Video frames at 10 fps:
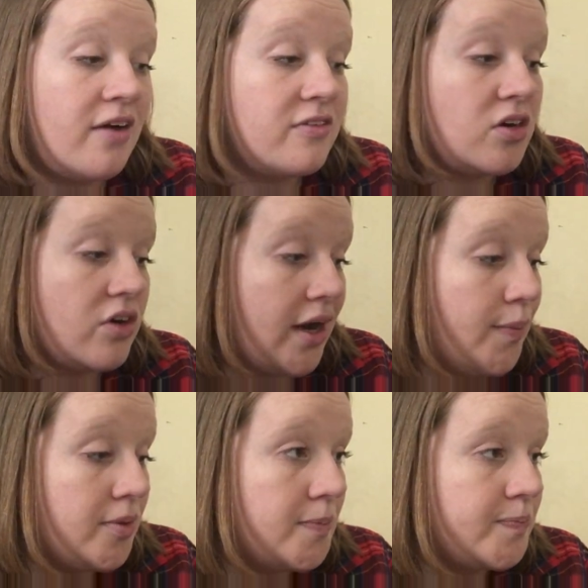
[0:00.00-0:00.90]
her
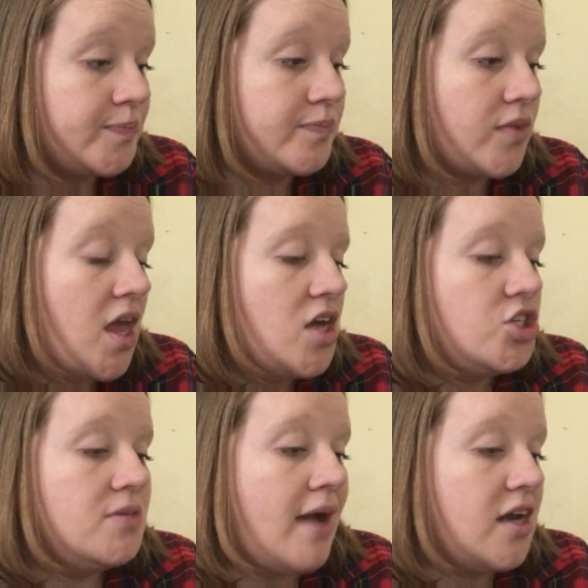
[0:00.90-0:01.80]
grip.
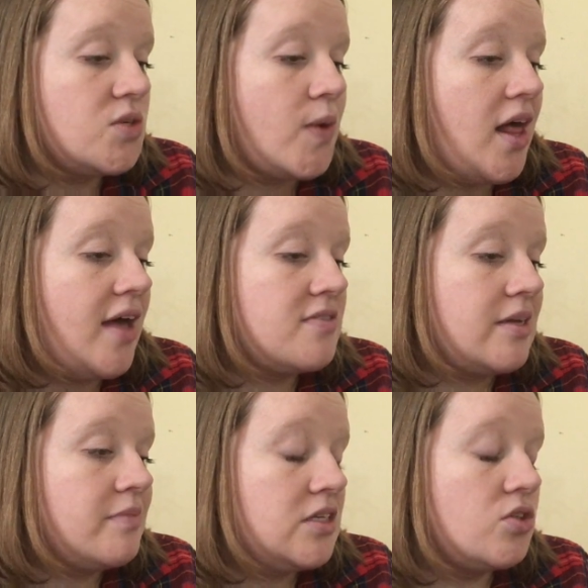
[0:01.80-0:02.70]
She might as well have
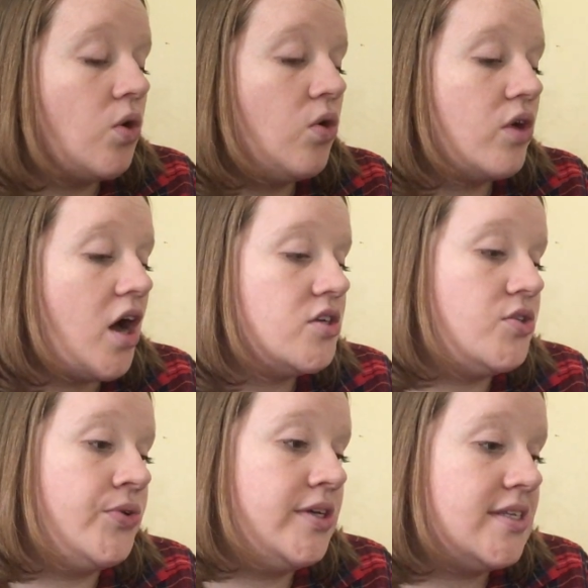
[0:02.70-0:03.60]
something to hold on
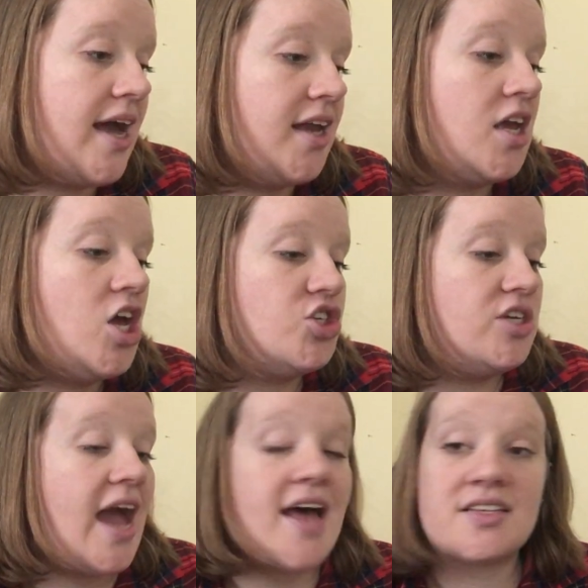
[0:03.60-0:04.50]
to, he said.
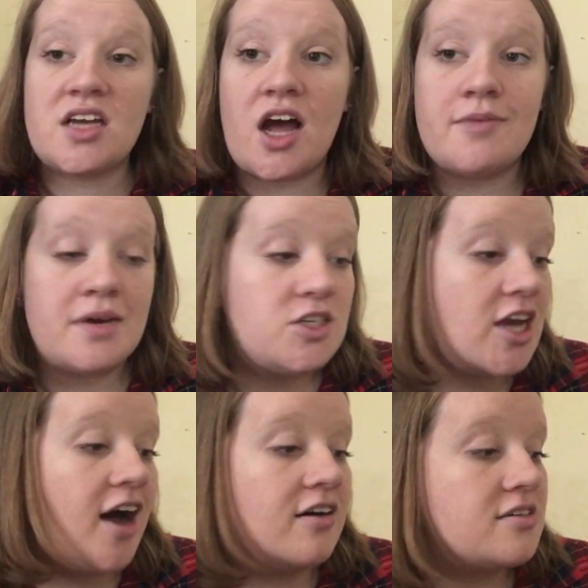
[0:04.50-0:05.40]
She hasn't got much
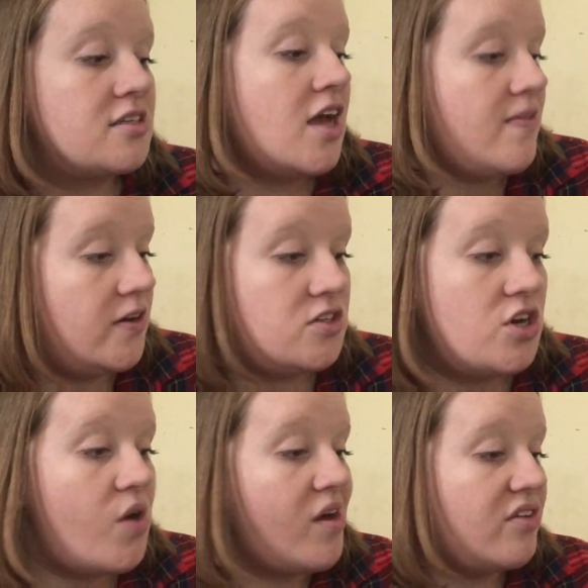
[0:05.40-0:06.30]
else. There's
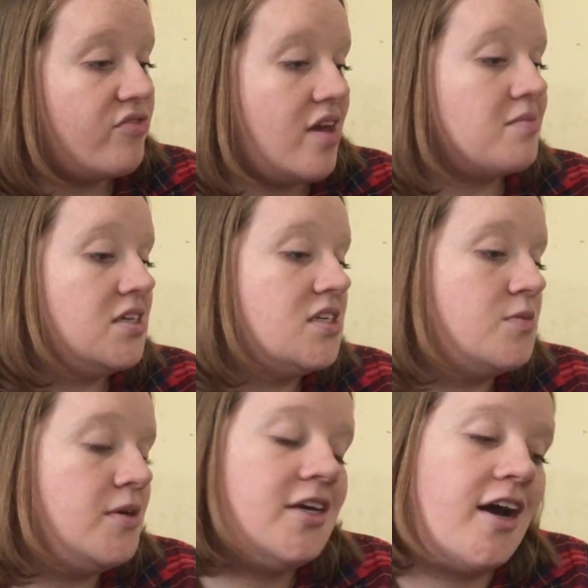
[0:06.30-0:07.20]
no other family to speak